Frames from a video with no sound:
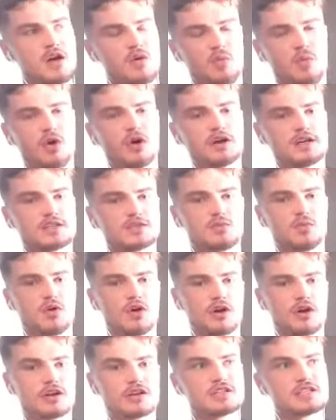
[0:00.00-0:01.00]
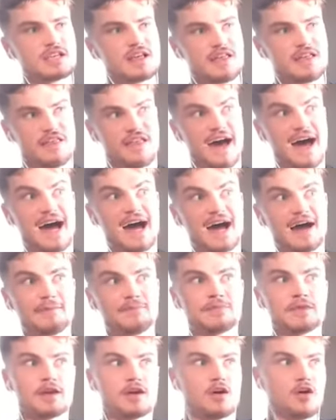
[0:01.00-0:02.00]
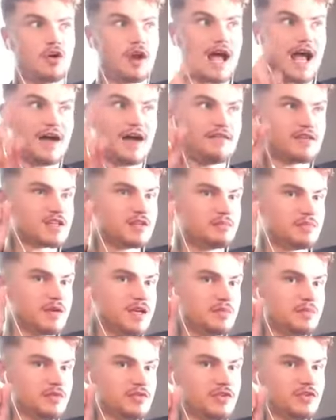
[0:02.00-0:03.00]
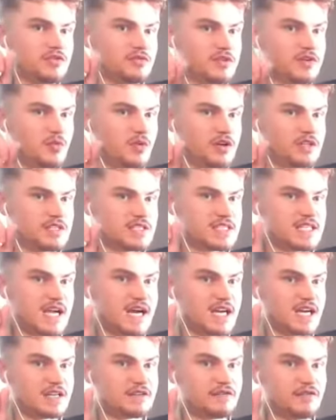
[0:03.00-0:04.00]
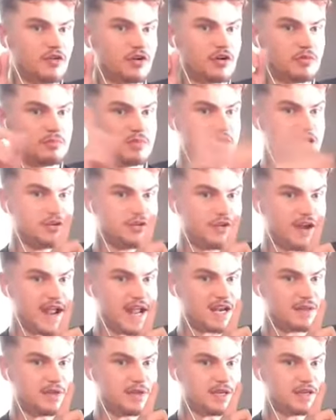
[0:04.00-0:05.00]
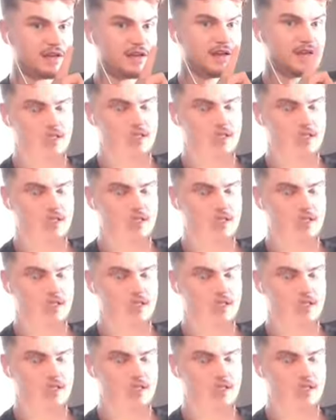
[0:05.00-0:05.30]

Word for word: What is worse, that or having the people you would have once died for be your enemy?